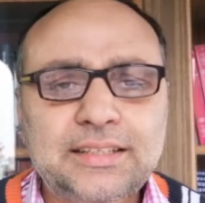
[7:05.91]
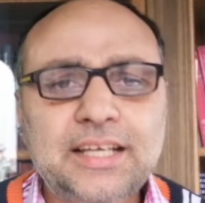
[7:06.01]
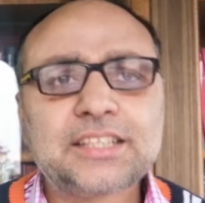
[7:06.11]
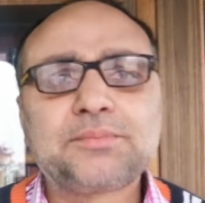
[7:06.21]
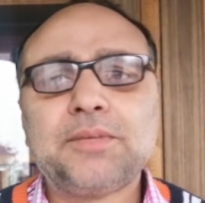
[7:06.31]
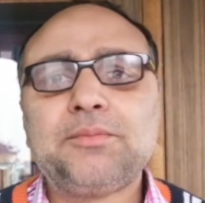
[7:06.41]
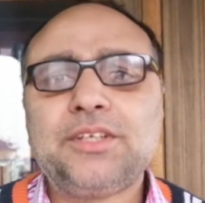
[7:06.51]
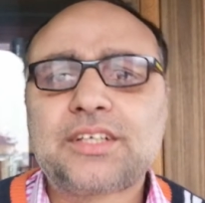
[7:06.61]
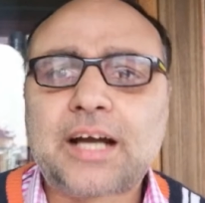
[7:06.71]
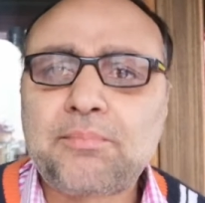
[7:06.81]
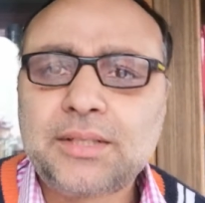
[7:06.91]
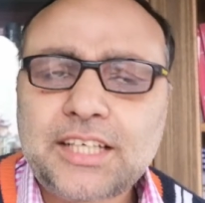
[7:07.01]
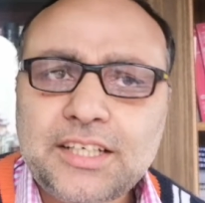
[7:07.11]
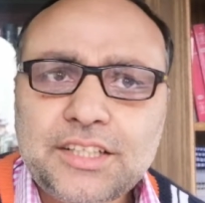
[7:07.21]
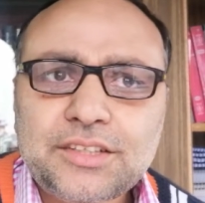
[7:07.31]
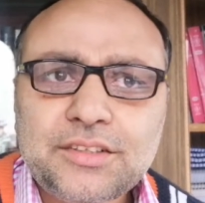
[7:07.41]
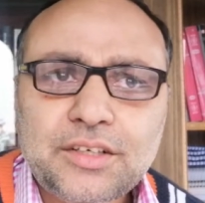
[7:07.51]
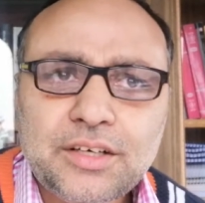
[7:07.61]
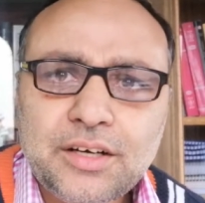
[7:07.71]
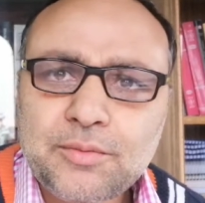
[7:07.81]
things maybe complicated
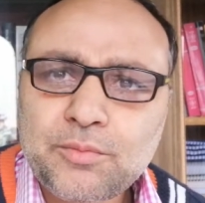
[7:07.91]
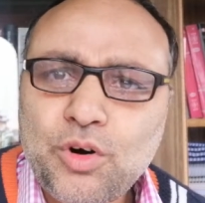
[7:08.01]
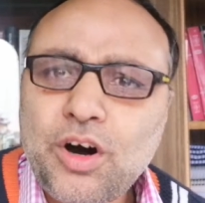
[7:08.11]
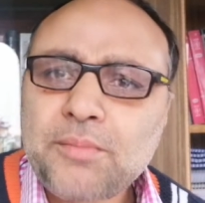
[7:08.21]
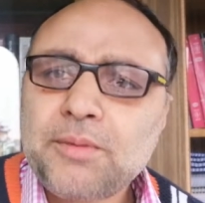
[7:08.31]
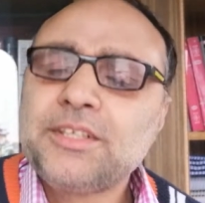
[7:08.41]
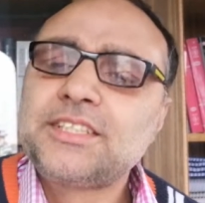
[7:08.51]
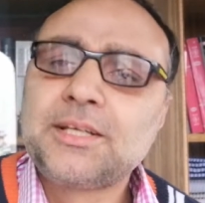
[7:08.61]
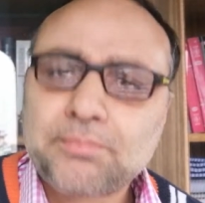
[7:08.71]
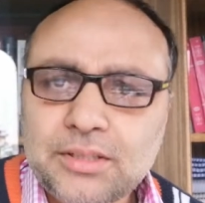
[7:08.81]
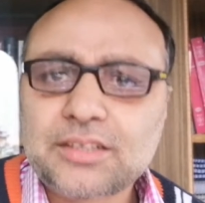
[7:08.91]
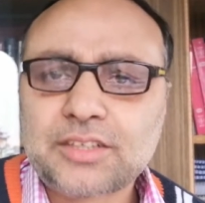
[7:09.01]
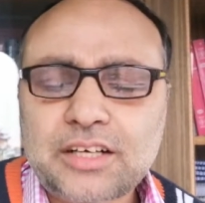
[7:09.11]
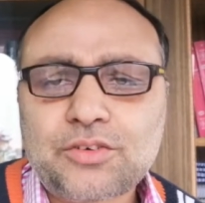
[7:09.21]
or maybe simple,